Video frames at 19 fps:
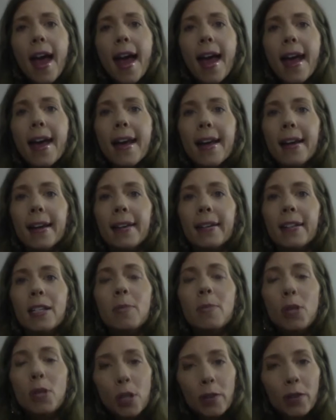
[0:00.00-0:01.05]
And
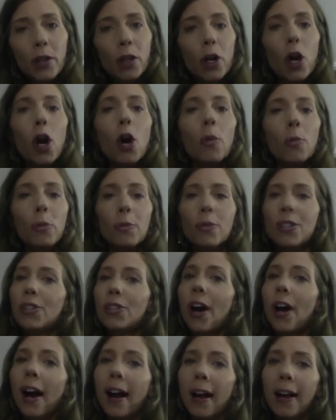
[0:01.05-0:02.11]
especially if you're a homeroom
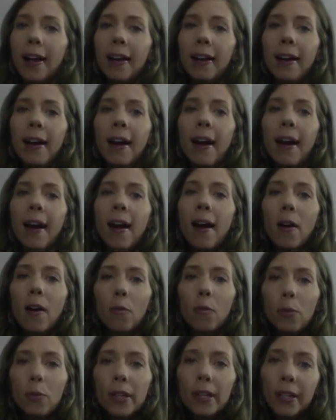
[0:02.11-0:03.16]
teacher, I
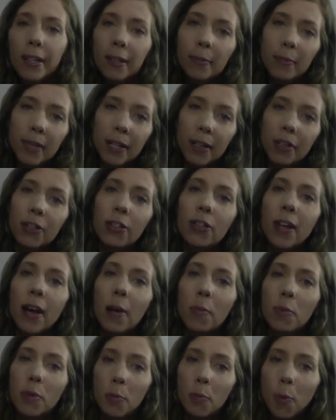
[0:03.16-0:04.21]
really am here to
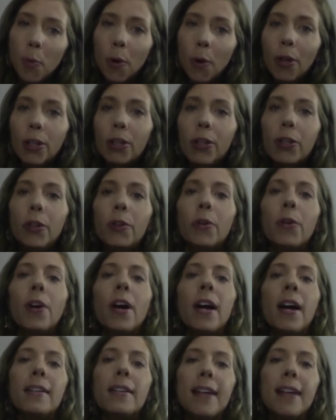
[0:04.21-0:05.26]
help support you,
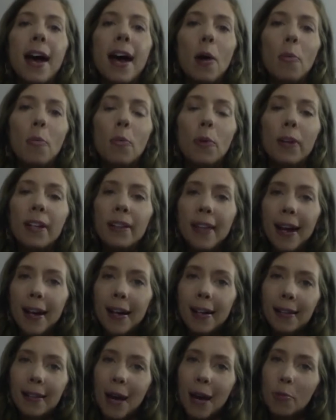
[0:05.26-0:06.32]
to help bring that
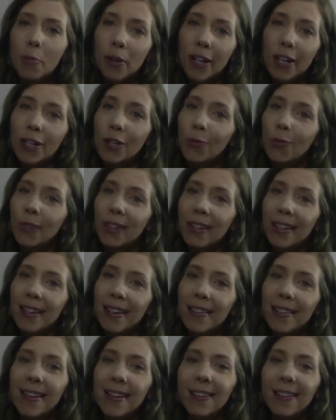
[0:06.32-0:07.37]
collaboration with the
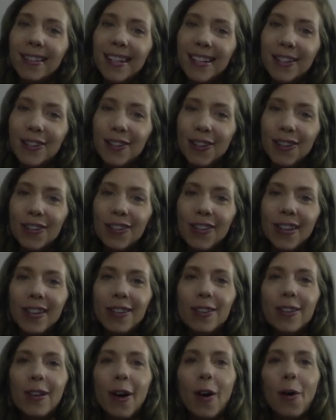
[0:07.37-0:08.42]
ESL teachers. And
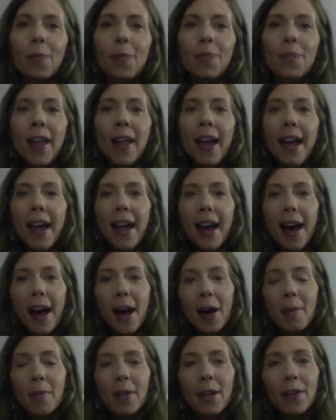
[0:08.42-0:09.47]
so
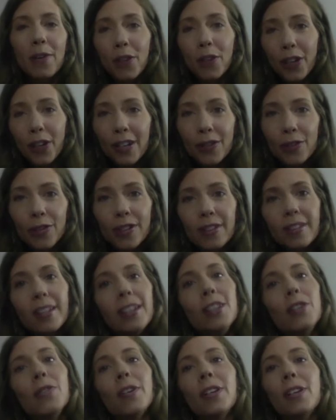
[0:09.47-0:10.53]
if you're interested,
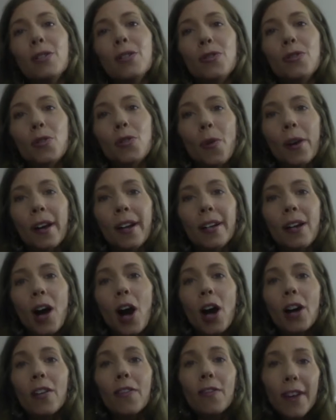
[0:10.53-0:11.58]
you can join
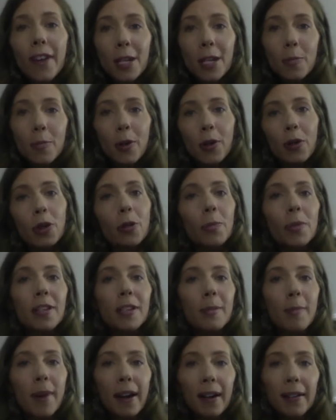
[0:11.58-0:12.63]
our Facebook group,
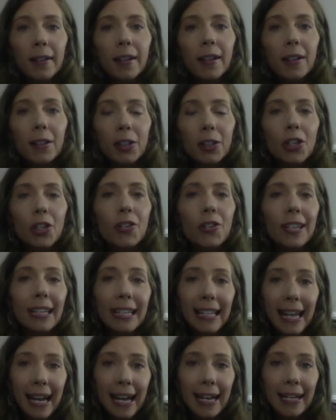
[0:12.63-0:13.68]
Inspiring Young Learners
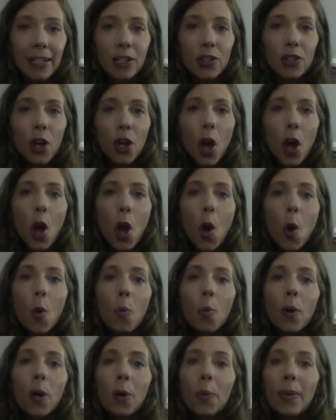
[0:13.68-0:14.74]
Engage,
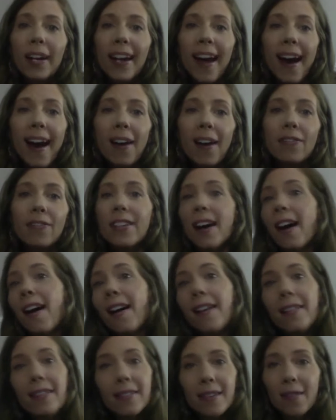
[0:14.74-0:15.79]
where we have
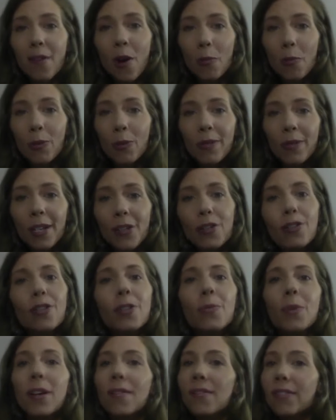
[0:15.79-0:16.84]
tons of homeroom teachers
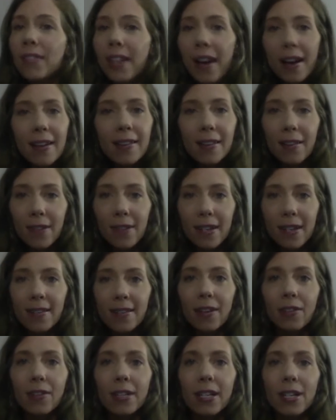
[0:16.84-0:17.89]
and we have tons of
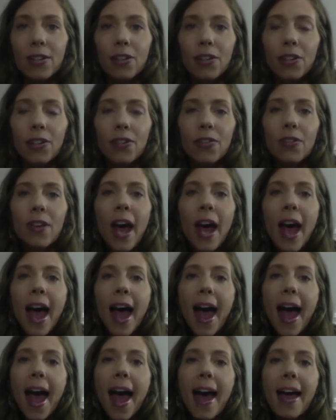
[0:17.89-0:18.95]
ESL teachers.
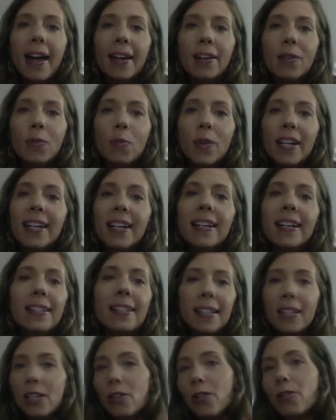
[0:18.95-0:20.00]
And we can
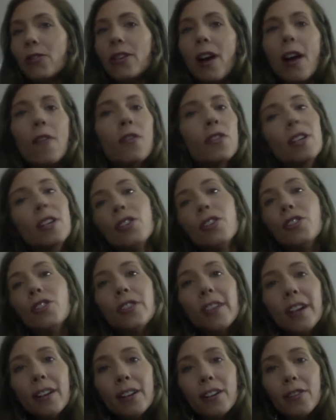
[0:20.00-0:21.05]
continue those conversations
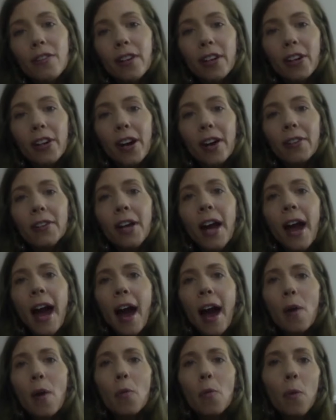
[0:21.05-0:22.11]
there to figure out
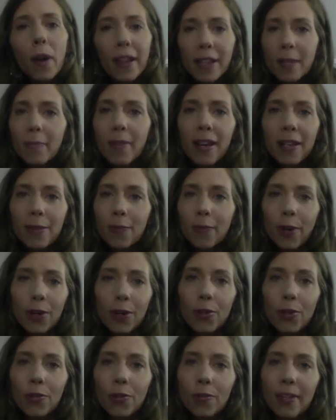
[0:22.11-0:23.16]
what's best for our
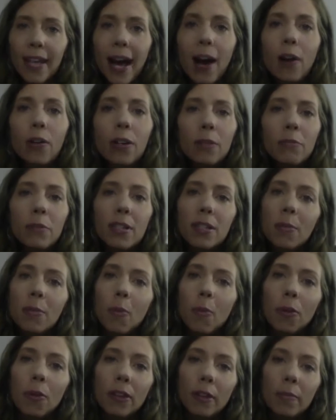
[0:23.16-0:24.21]
students. How can we
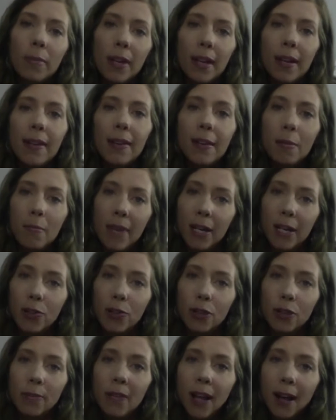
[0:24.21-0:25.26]
support them in the
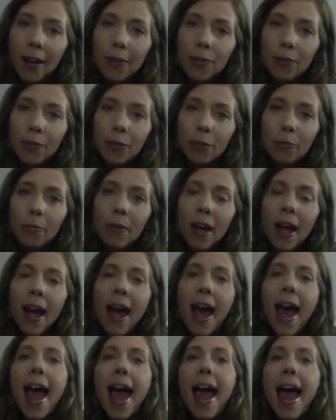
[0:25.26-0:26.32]
mainstream classroom
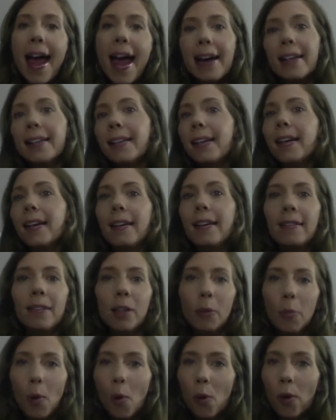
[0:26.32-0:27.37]
and in
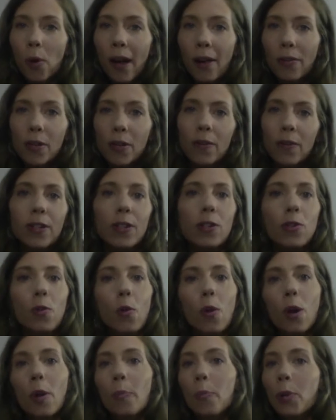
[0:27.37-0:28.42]
their pull-out services
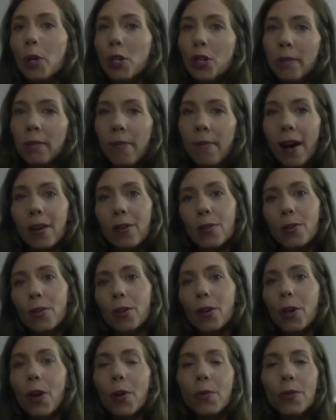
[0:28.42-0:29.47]
or push-in models
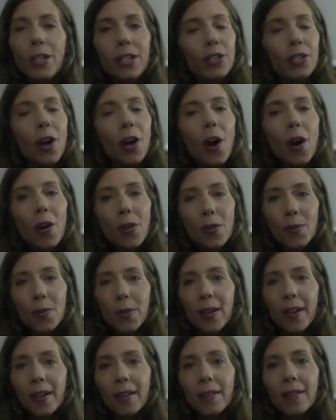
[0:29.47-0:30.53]
or co-teaching, all those
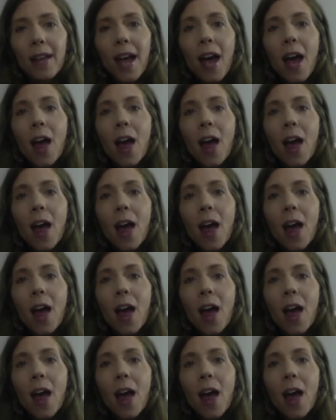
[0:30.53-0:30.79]
things.